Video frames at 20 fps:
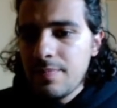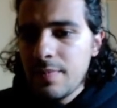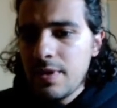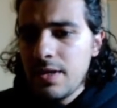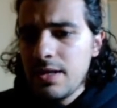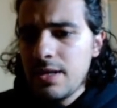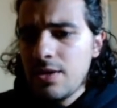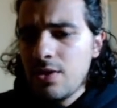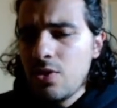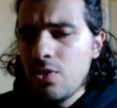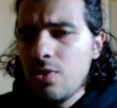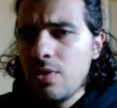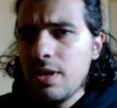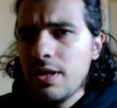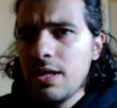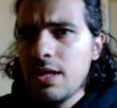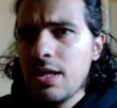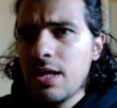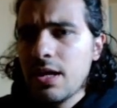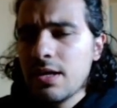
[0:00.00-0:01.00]
in
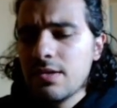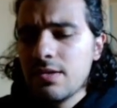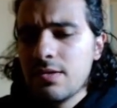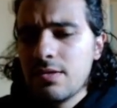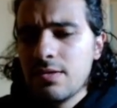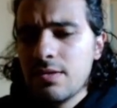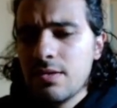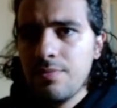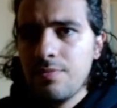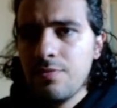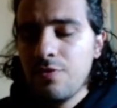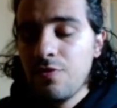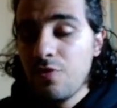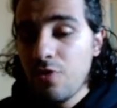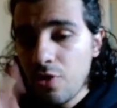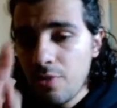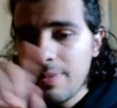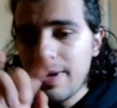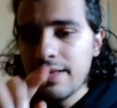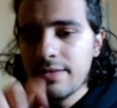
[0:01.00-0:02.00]
ONNX
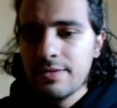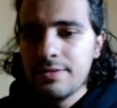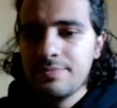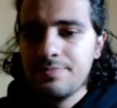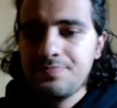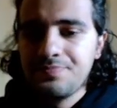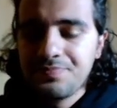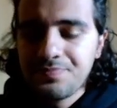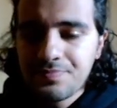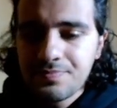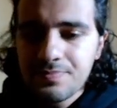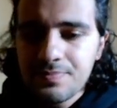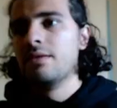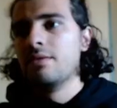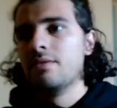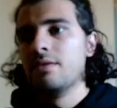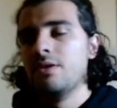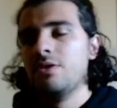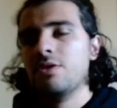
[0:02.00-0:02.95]
format. You